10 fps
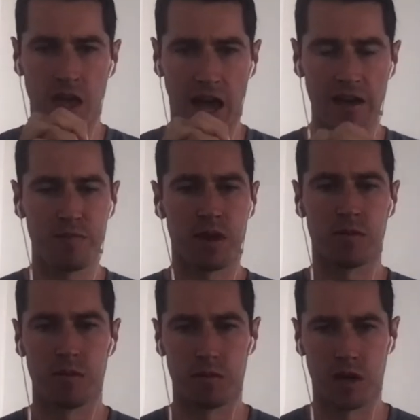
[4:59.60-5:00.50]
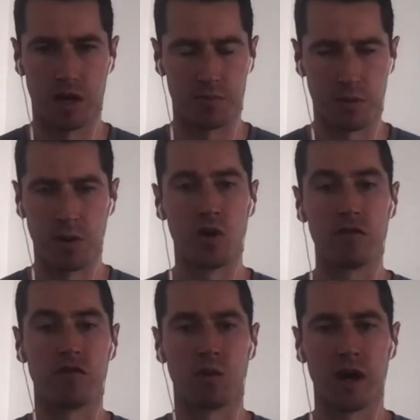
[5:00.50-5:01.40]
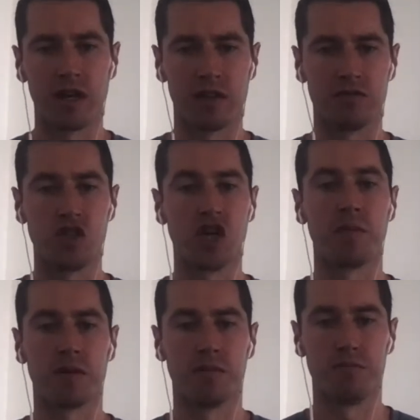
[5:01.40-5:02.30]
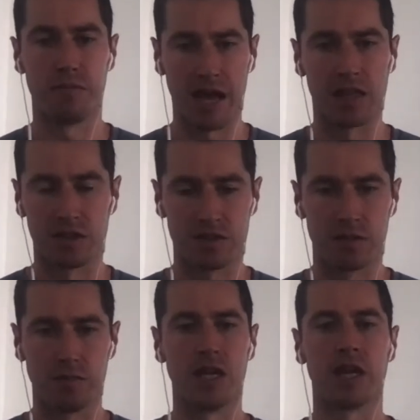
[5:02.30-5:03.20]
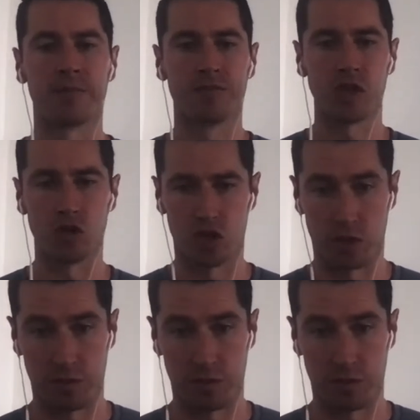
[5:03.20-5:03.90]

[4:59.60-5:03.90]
I've been a proponent for a while of jump balance, meaning you could jump